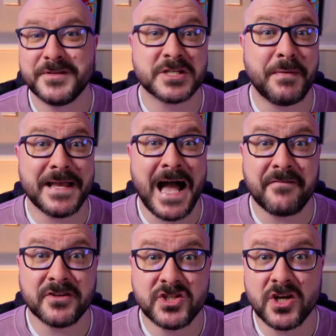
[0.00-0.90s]
Despite
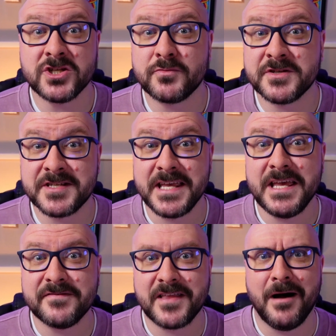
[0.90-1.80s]
having just
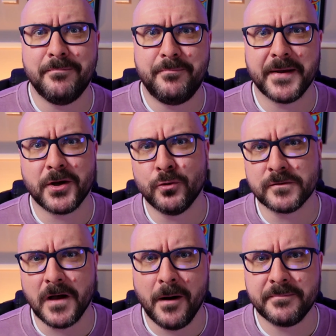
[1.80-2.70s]
received a big
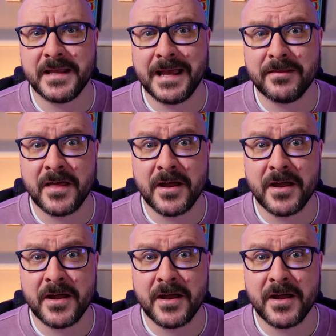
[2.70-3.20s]
old update,